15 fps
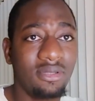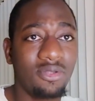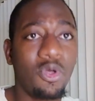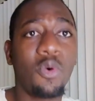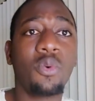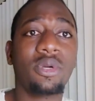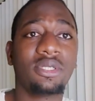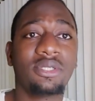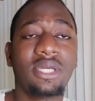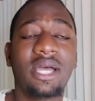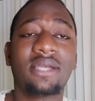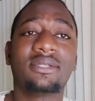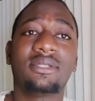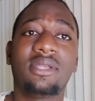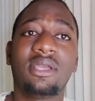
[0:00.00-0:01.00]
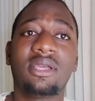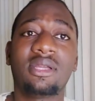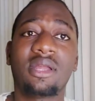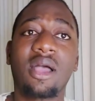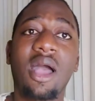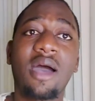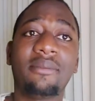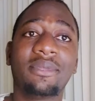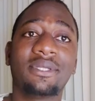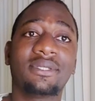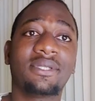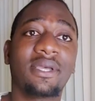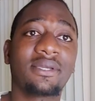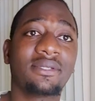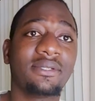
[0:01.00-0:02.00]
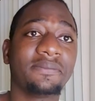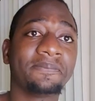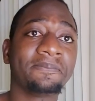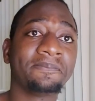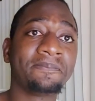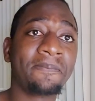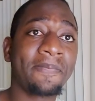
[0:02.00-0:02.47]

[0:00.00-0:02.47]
know what you guys think in the comment section.